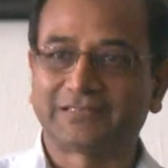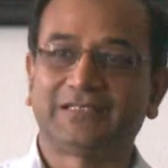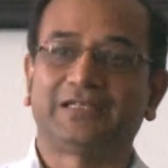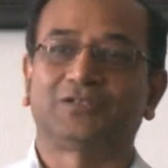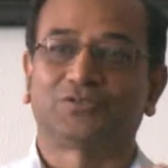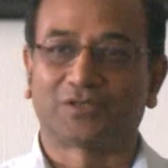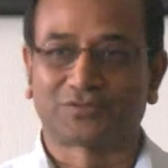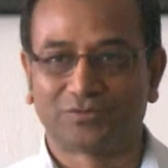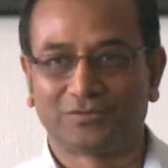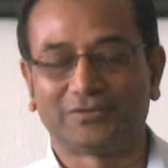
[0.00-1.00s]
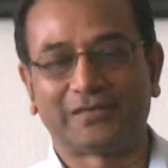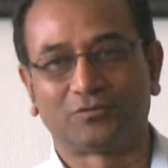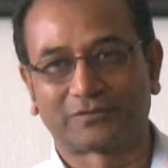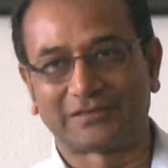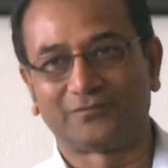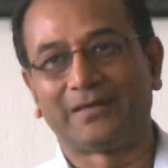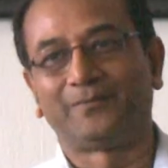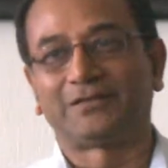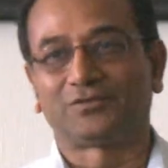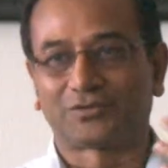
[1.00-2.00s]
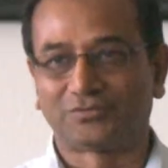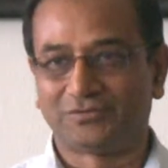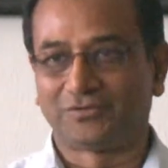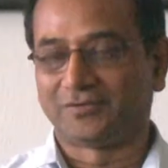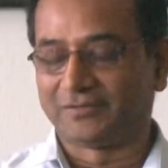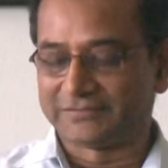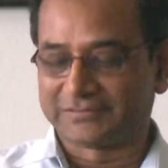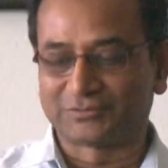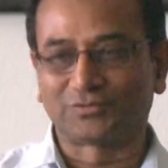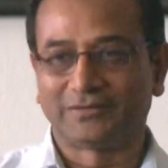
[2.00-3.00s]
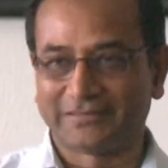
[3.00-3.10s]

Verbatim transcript: And then I talked to, you know, I looked at the web, I talked to neurologists and so on.